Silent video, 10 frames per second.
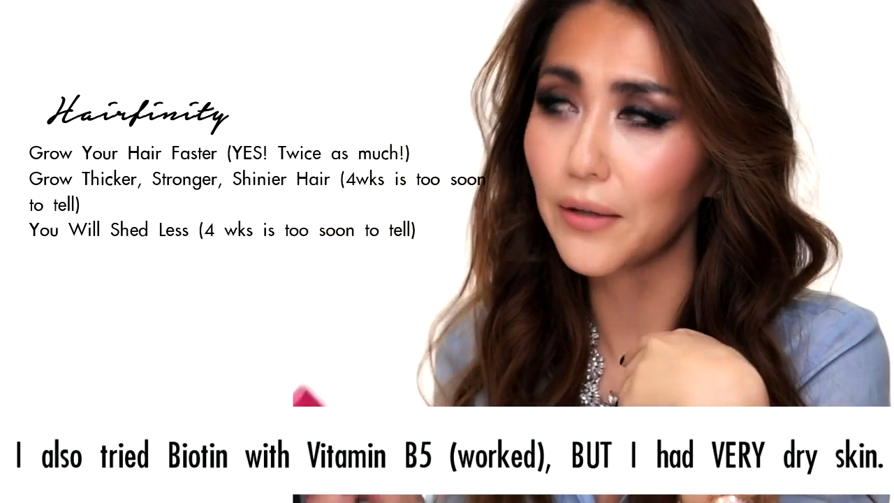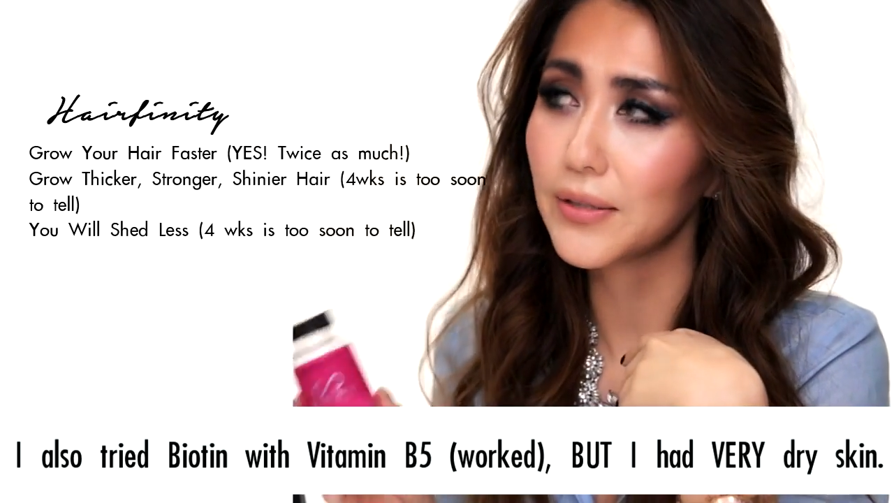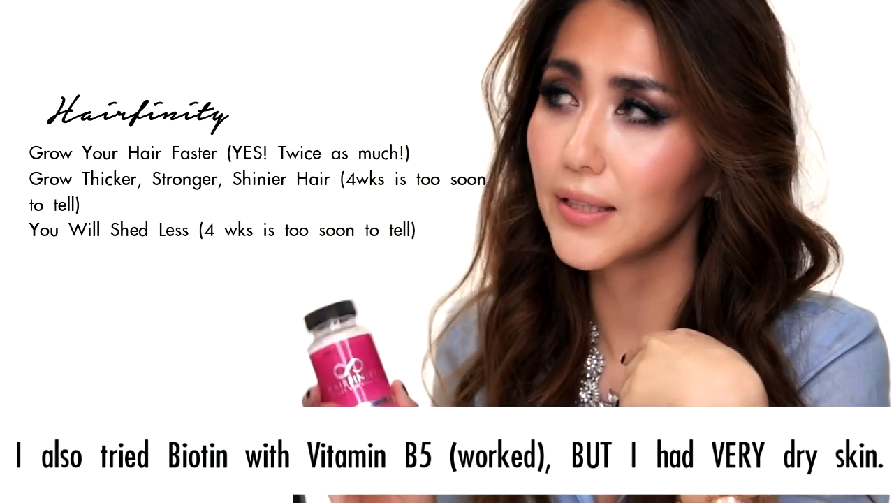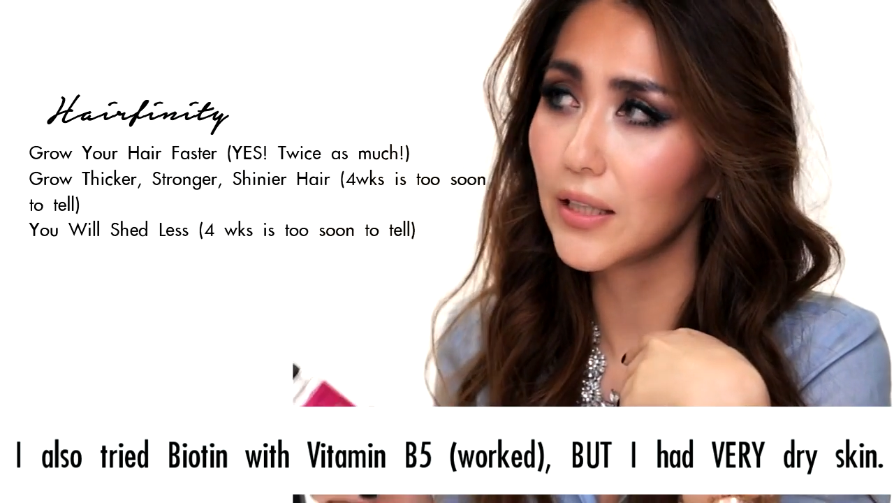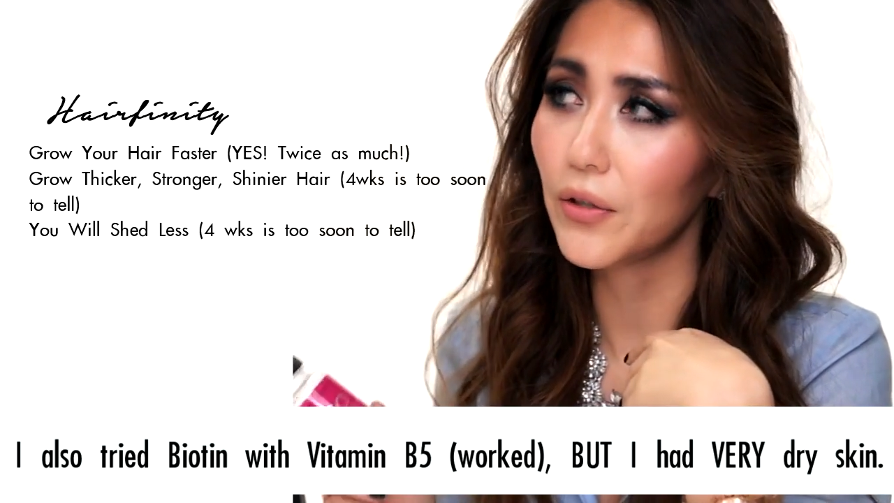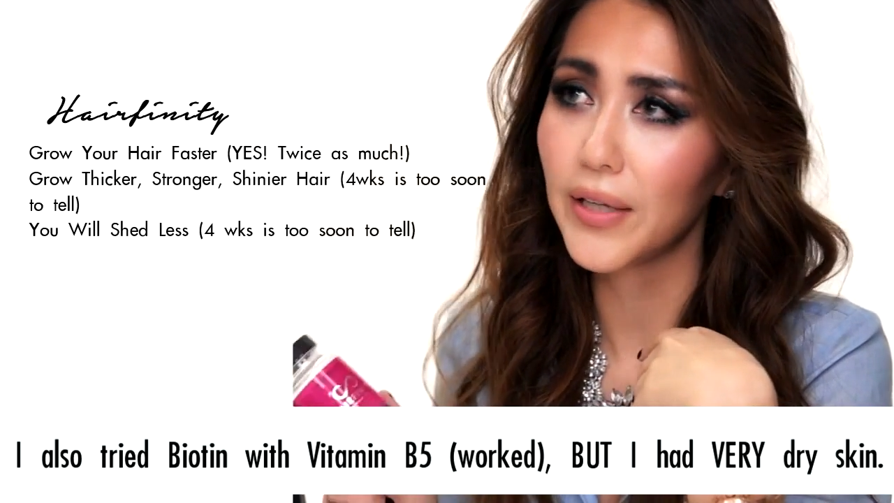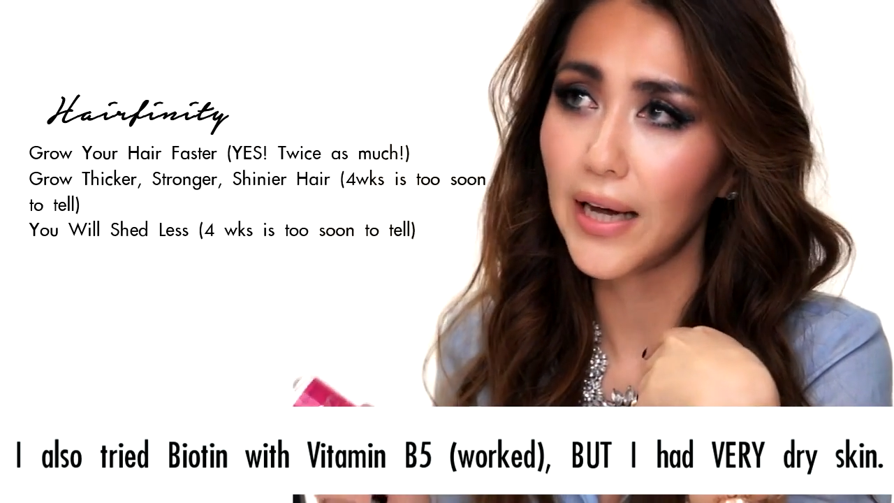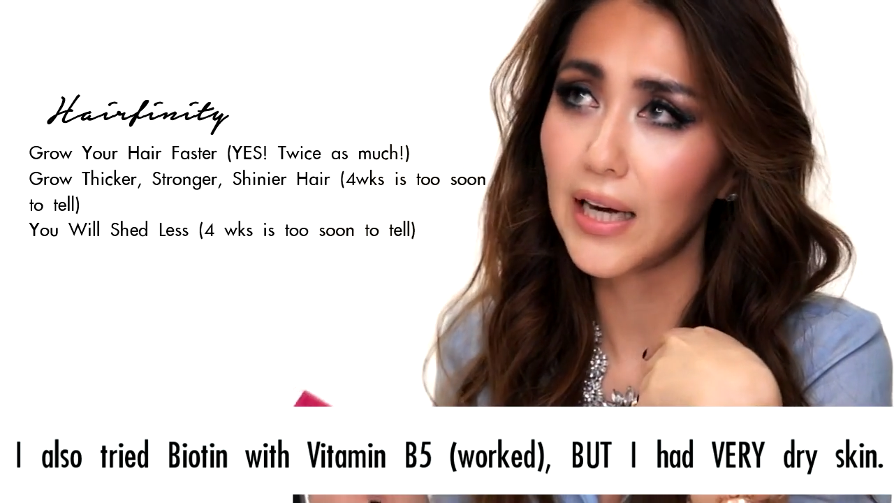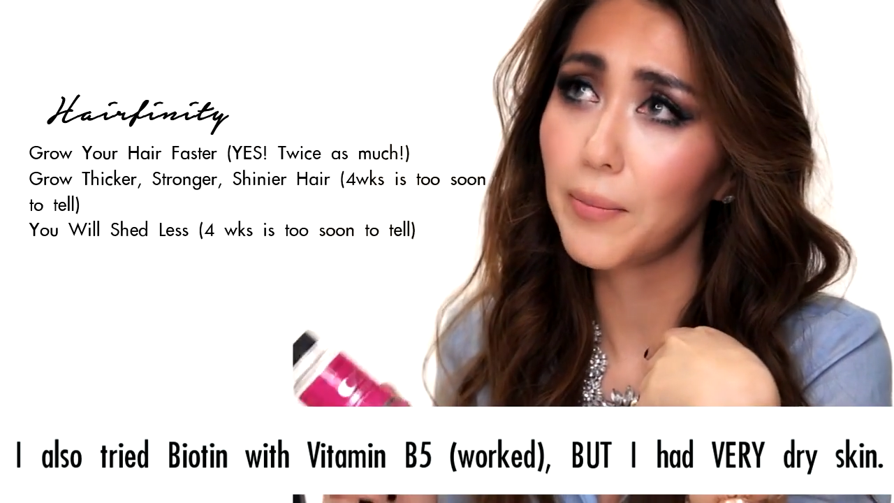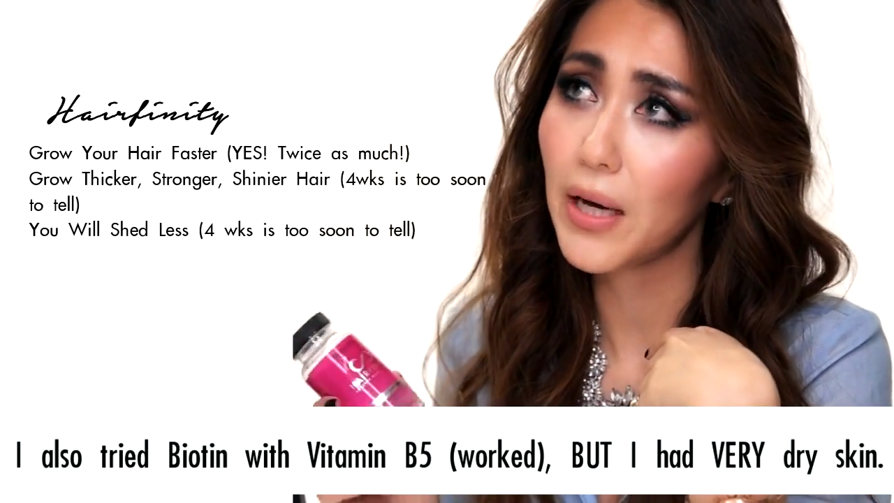I was thinking,
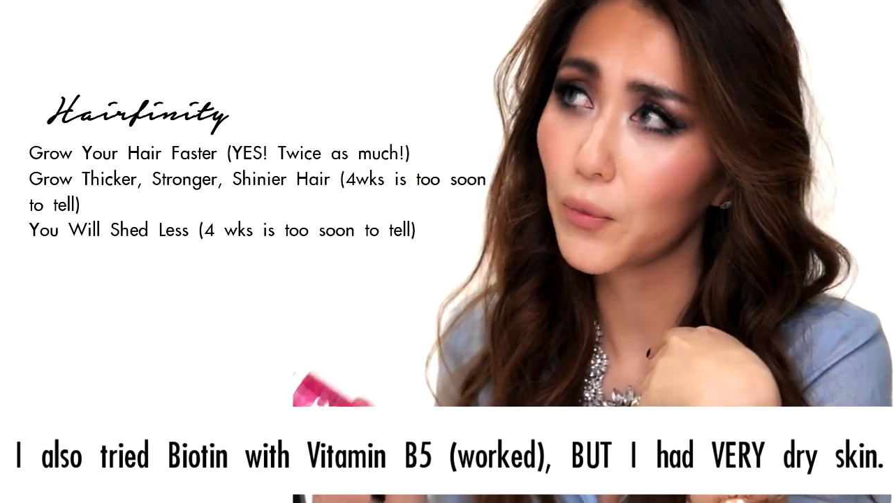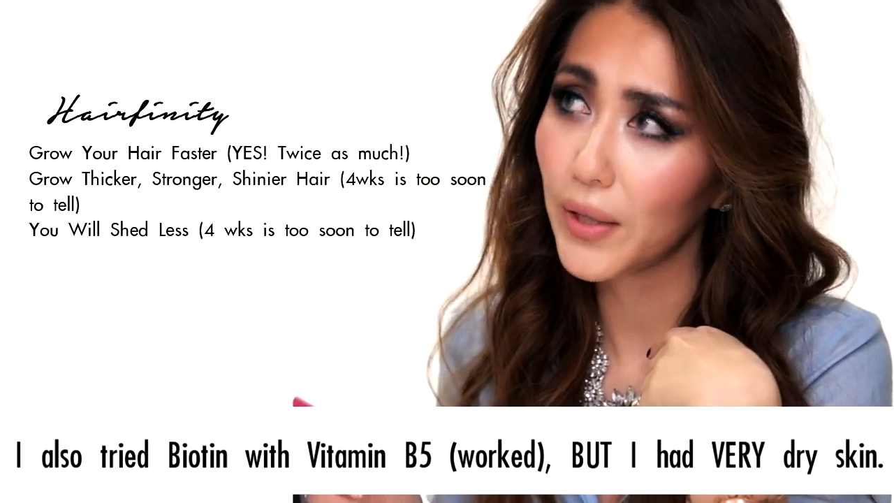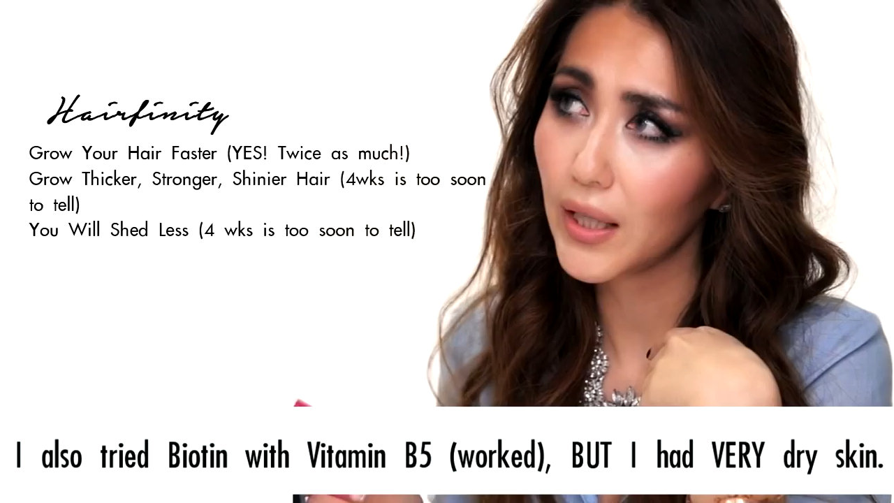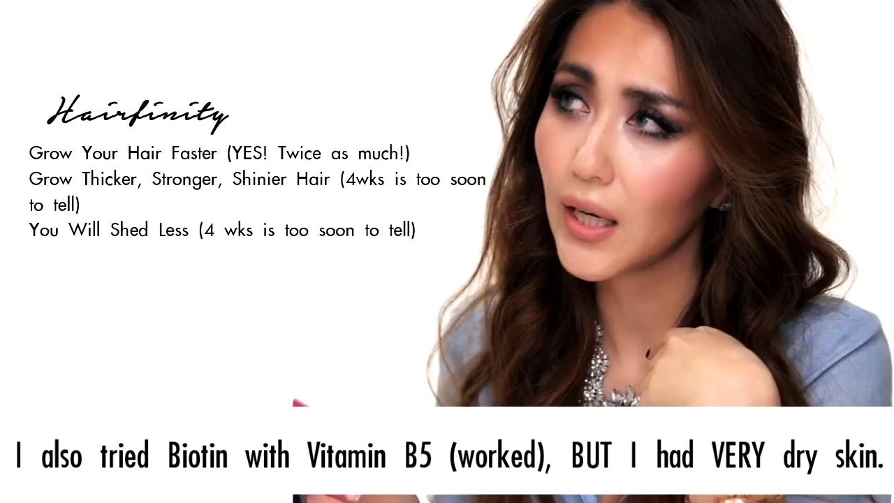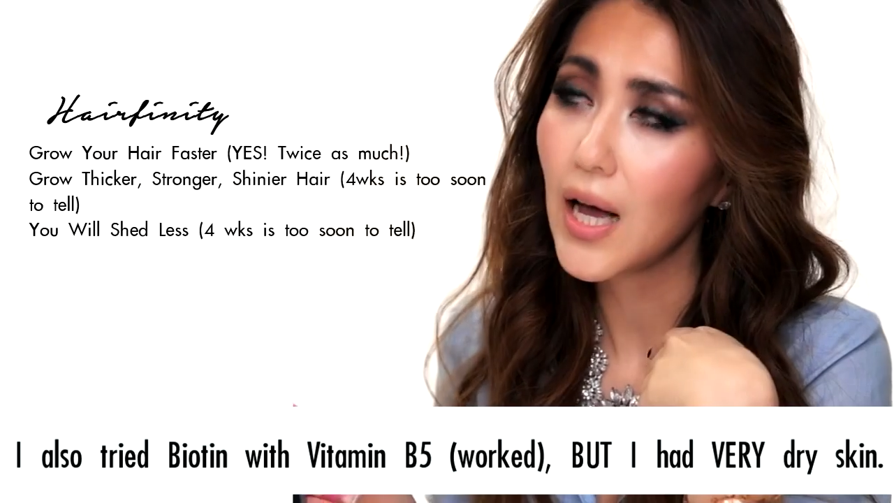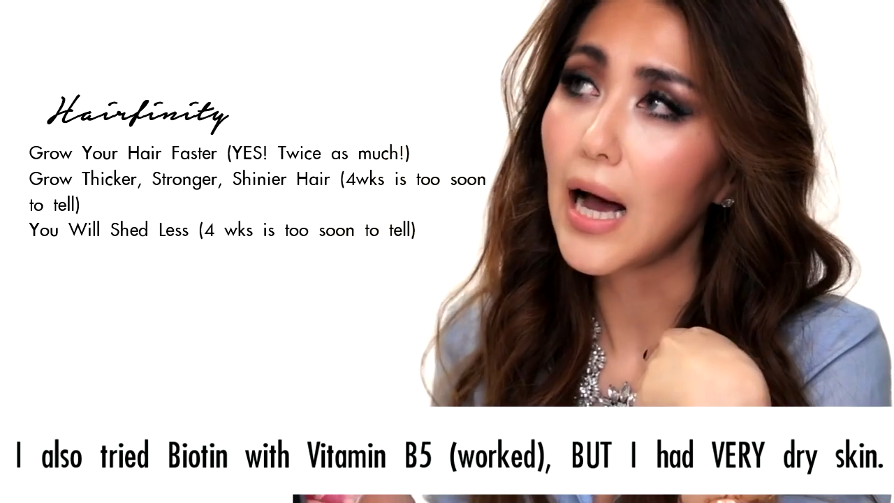okay, in about a week,